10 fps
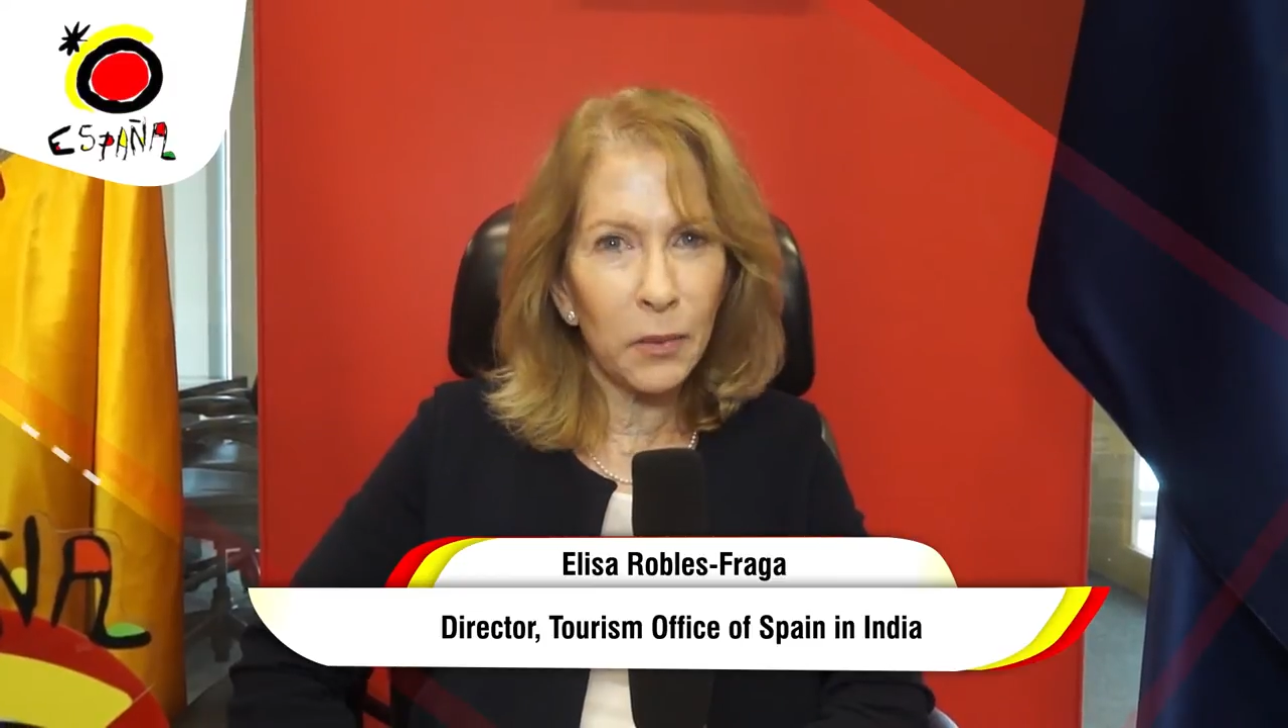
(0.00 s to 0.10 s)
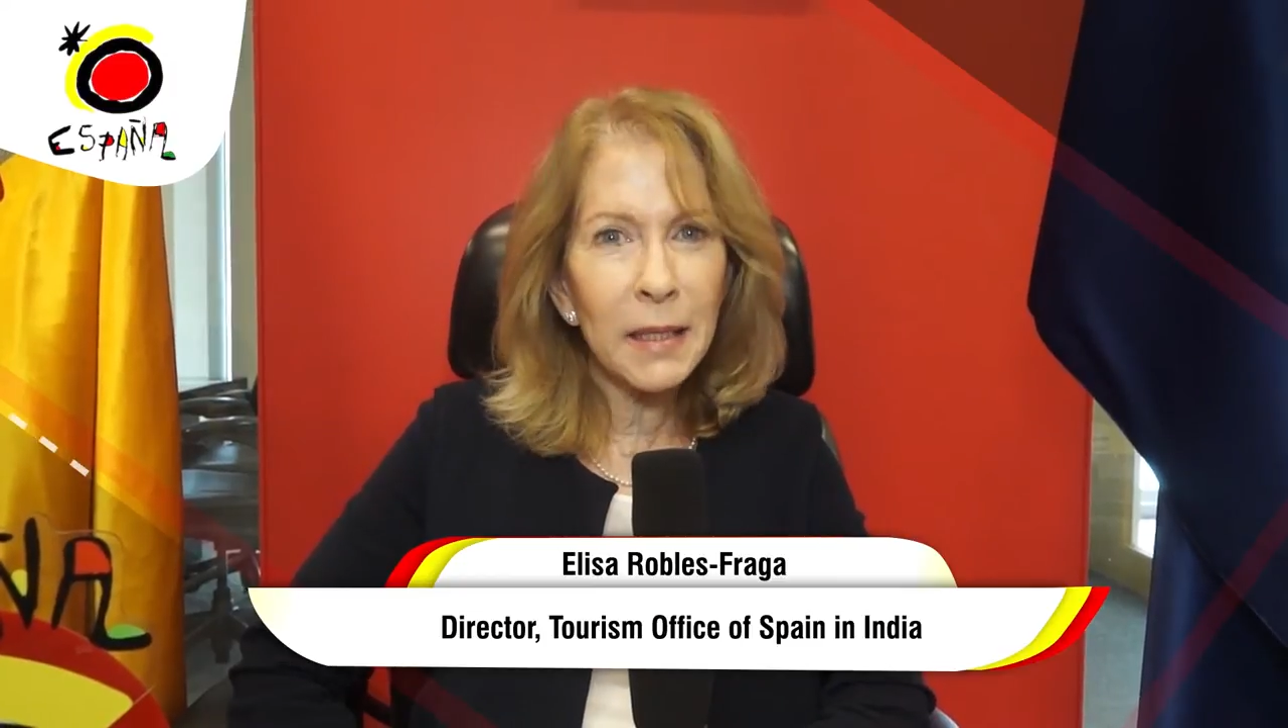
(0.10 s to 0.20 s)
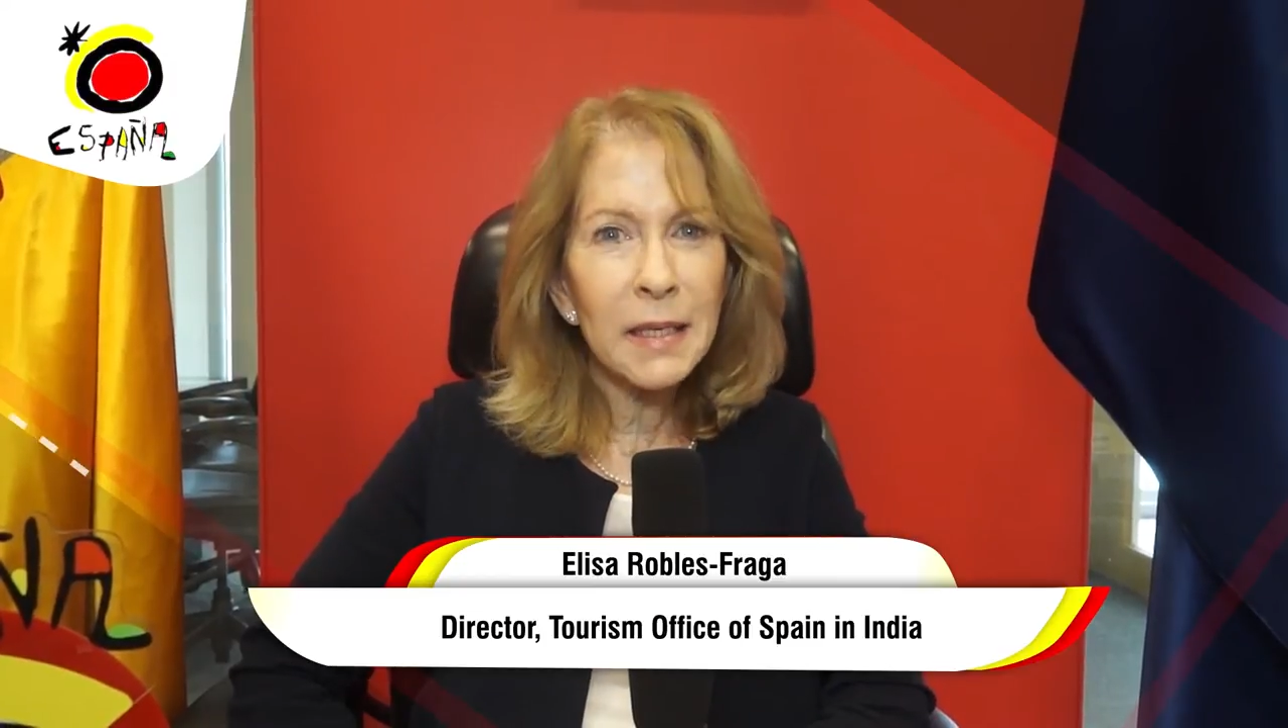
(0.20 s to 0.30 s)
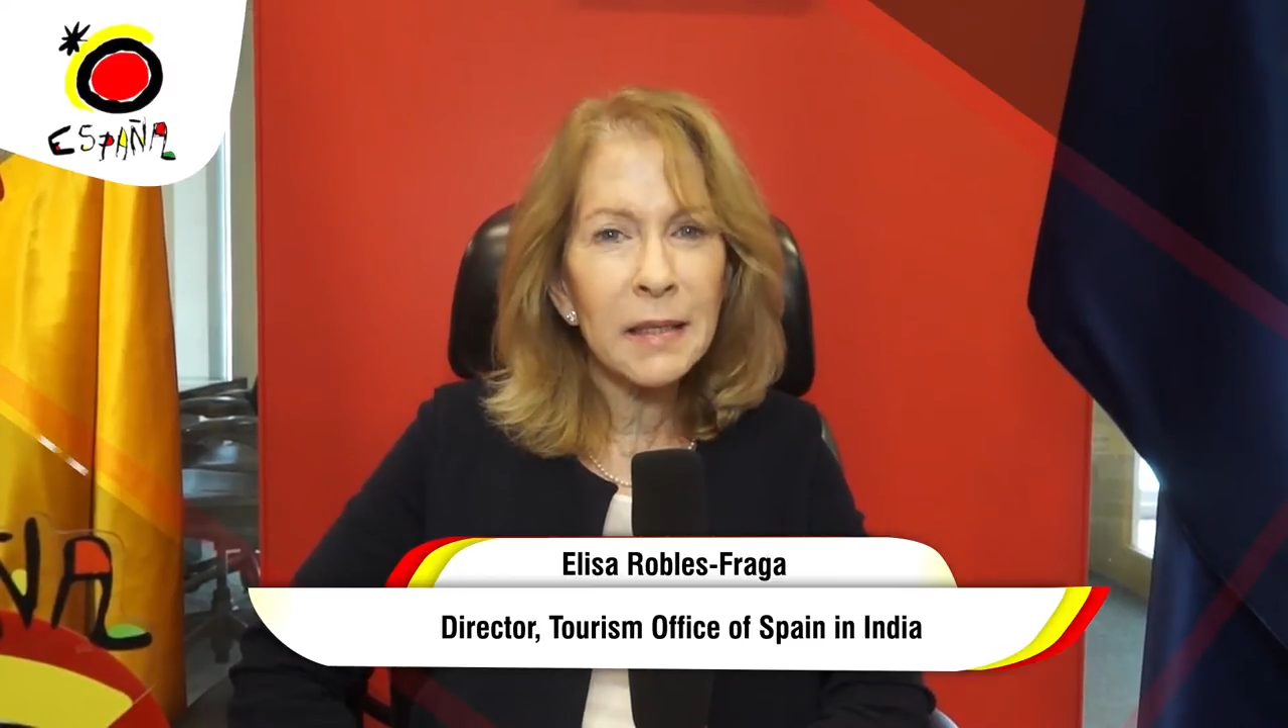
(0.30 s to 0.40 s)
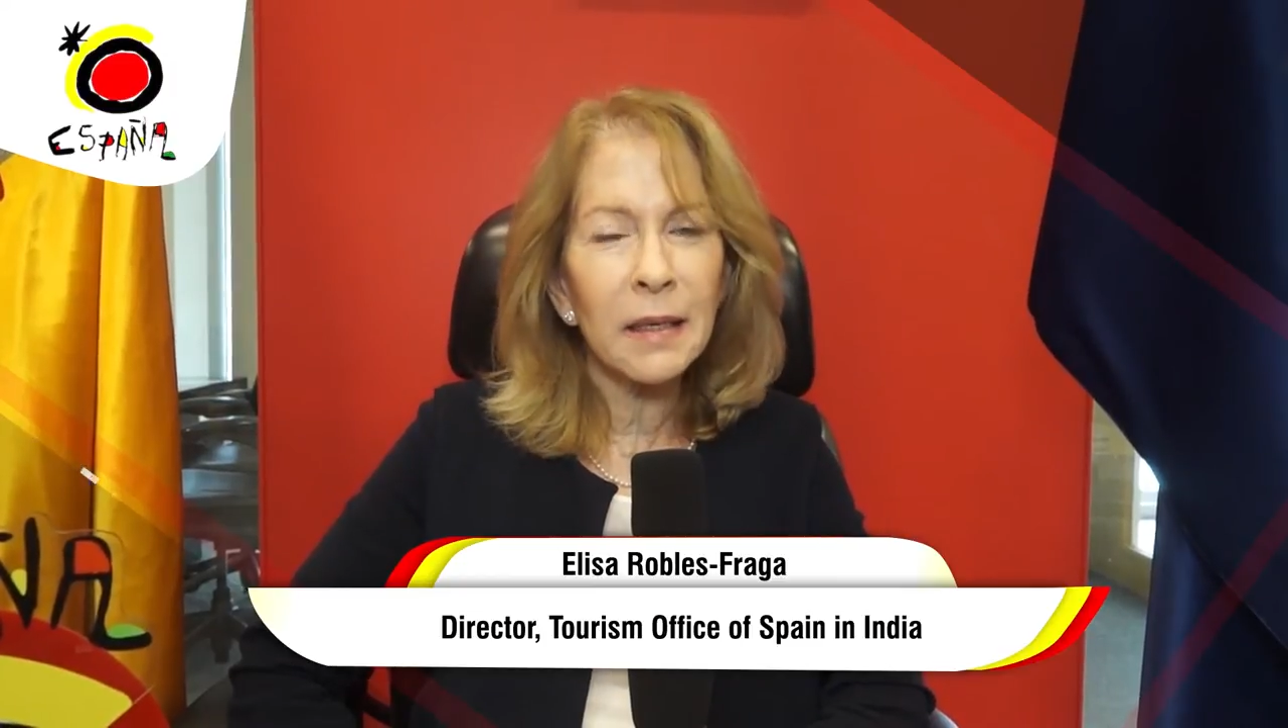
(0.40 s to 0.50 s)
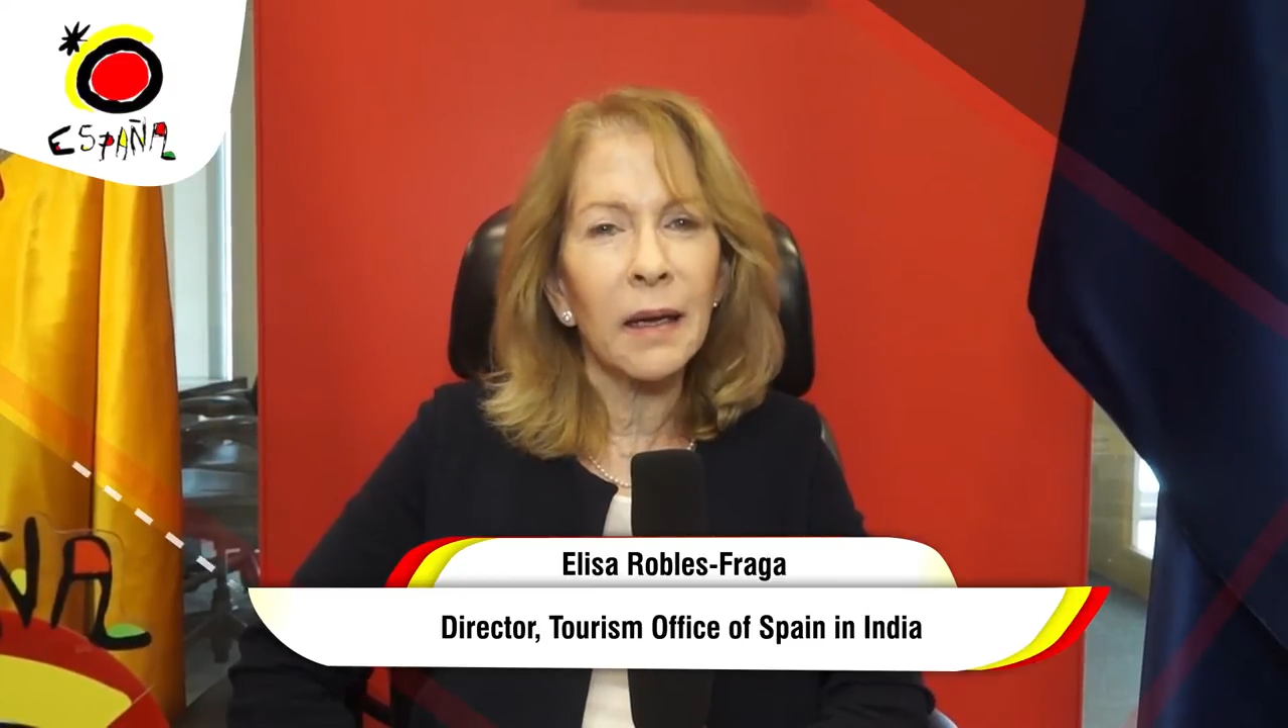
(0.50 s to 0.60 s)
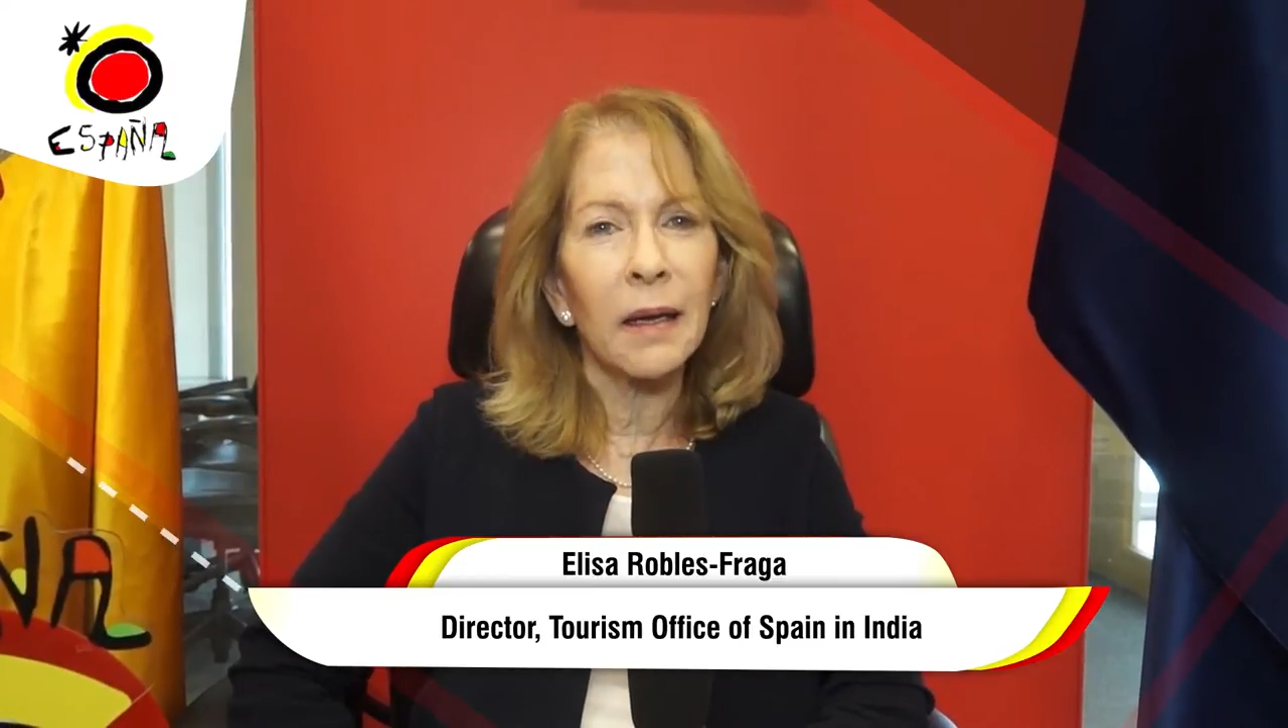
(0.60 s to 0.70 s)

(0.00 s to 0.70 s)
Robles,